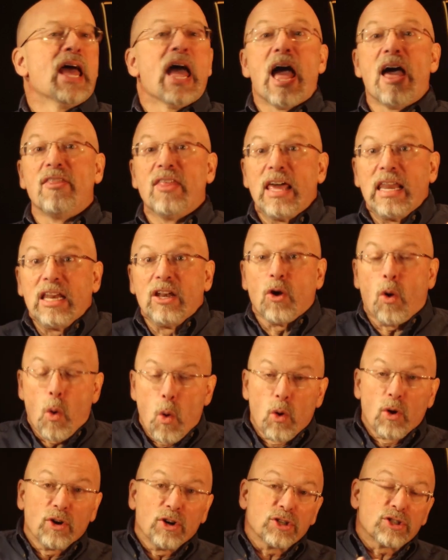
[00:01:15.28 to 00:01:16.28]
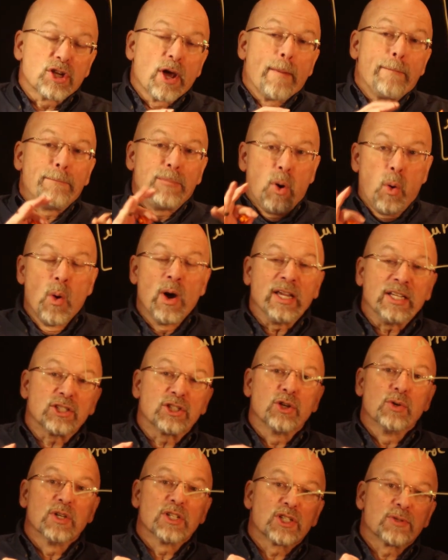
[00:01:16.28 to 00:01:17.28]
And then in order to point
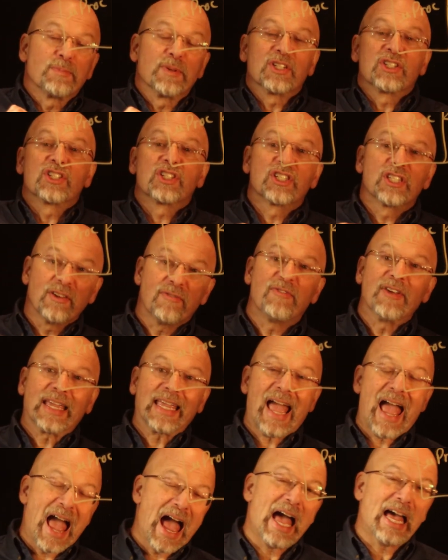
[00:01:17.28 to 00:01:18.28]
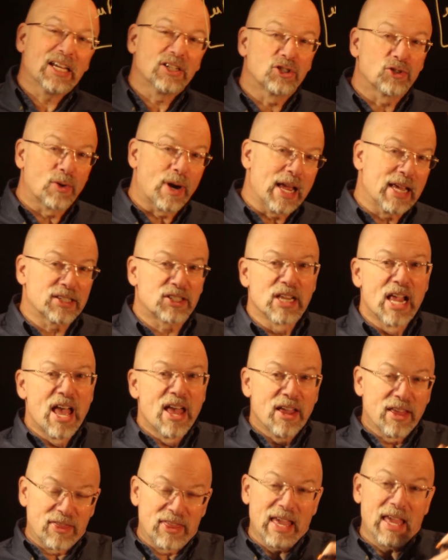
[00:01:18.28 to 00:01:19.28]
to a specific address
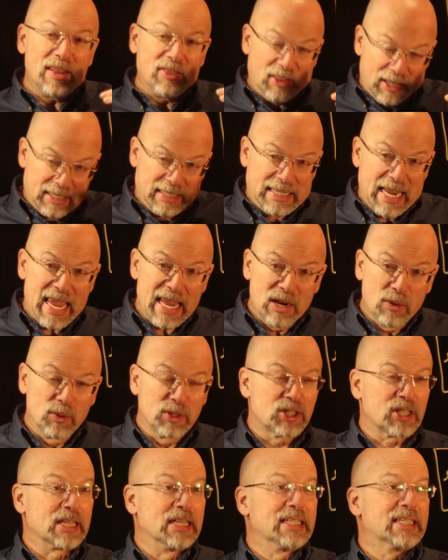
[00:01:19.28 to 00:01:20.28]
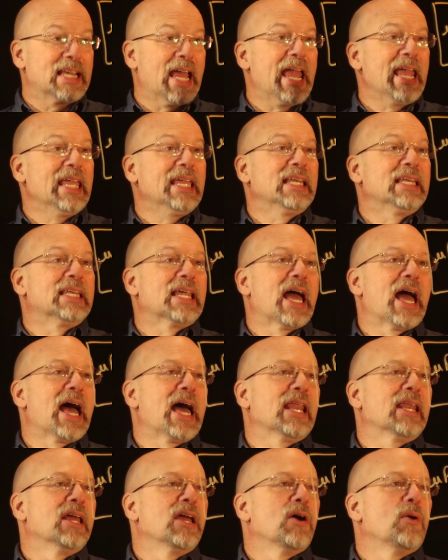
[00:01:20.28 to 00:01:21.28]
that the data was contained
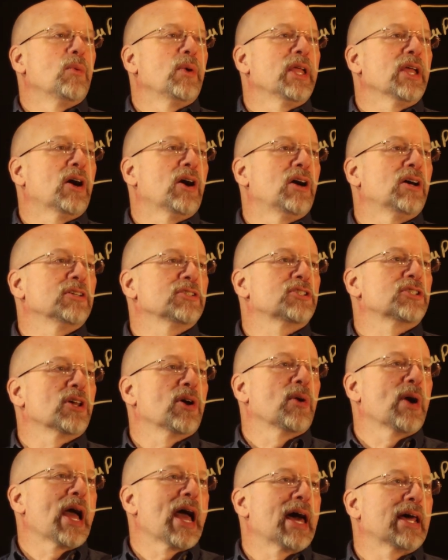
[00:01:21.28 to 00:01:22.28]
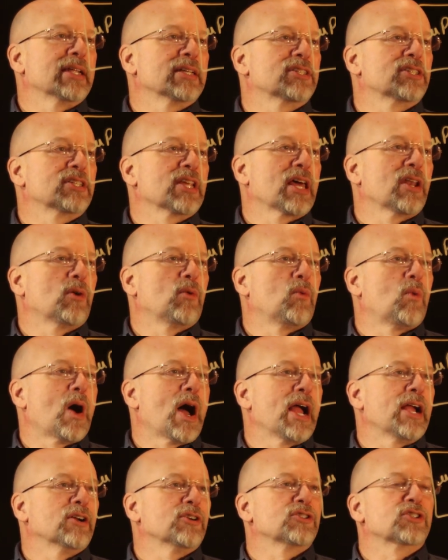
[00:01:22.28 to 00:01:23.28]
at, we also had a set of
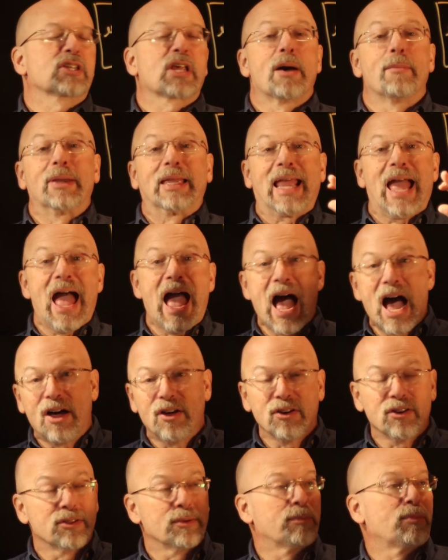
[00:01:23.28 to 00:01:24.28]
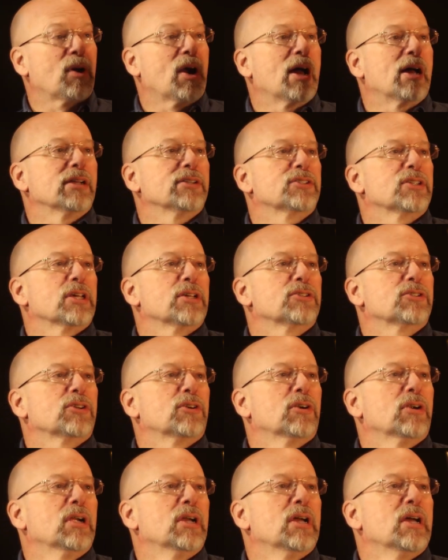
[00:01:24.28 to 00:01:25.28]
wires coming out of the
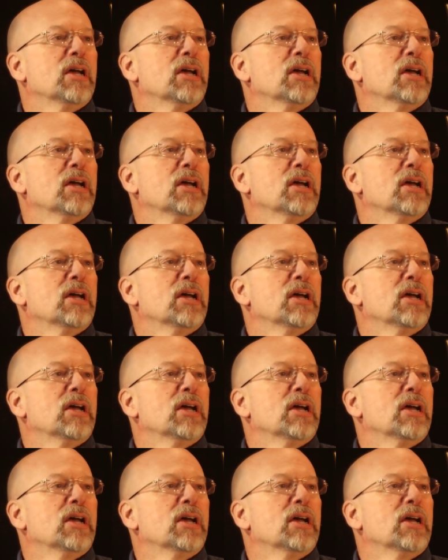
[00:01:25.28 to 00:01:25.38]
processor